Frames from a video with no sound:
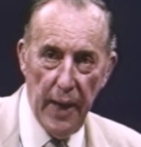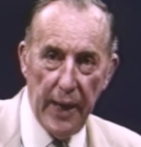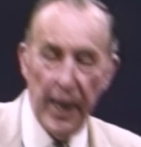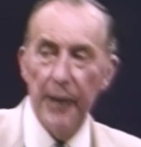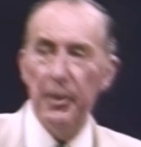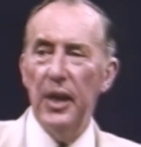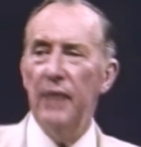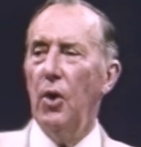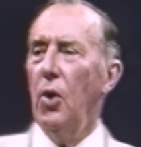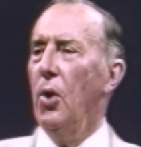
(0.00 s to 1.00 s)
And I
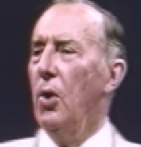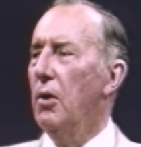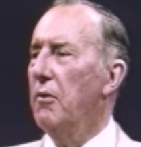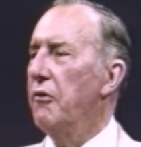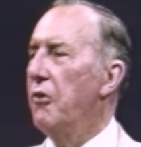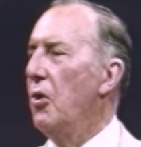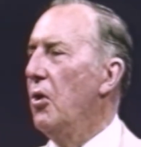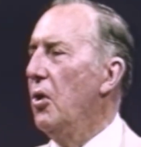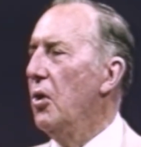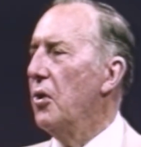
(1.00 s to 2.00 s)
believe all
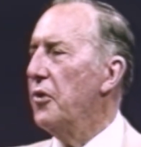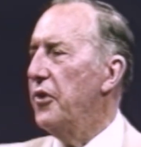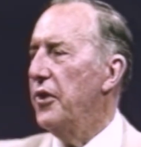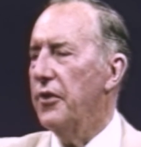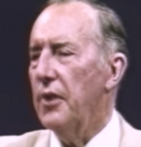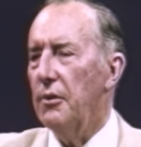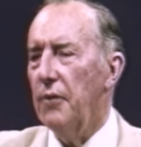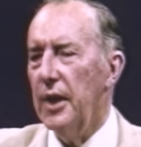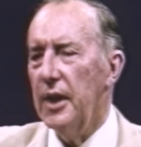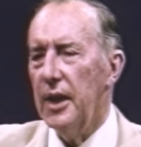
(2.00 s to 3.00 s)
four horses are
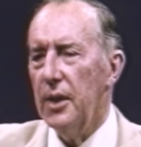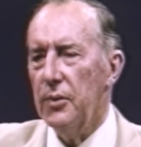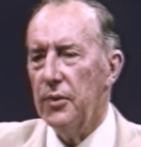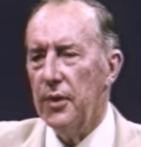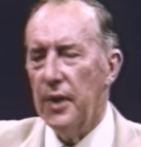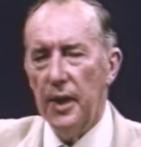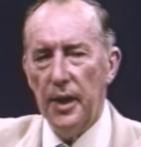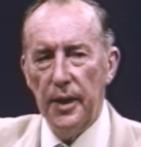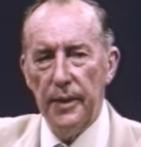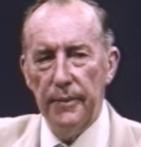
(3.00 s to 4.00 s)
riding out today.